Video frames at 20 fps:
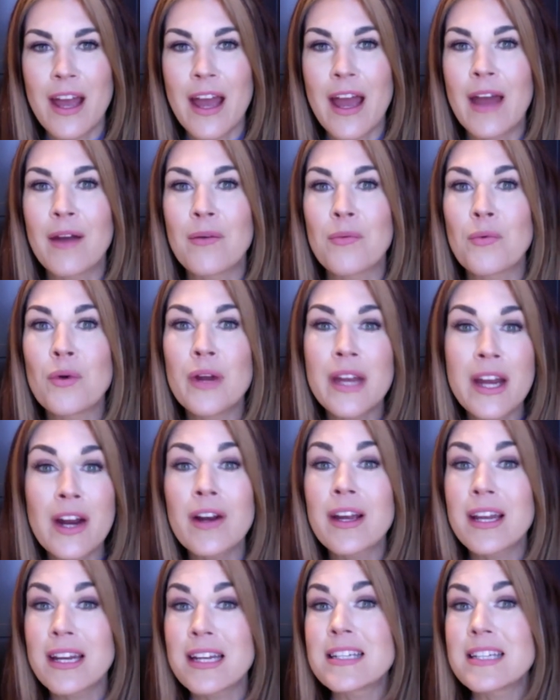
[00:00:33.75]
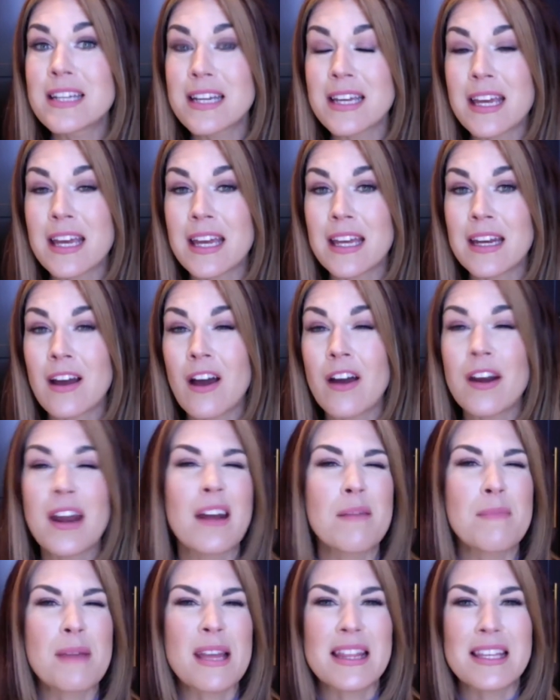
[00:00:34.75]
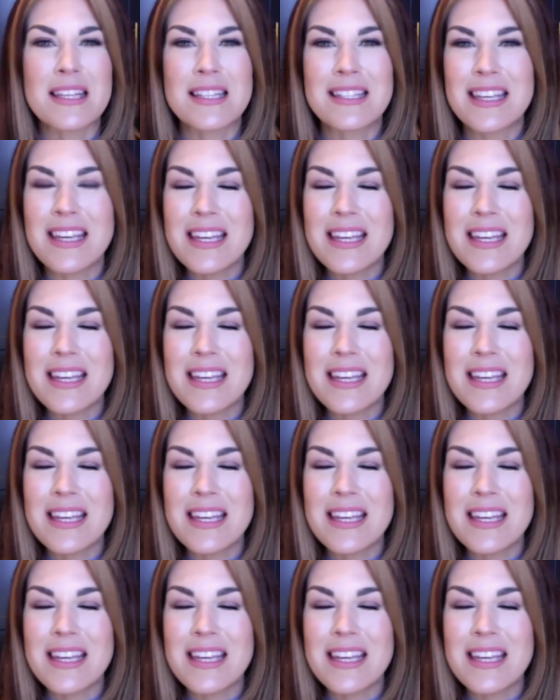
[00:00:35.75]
and we are going to dig in on how to make this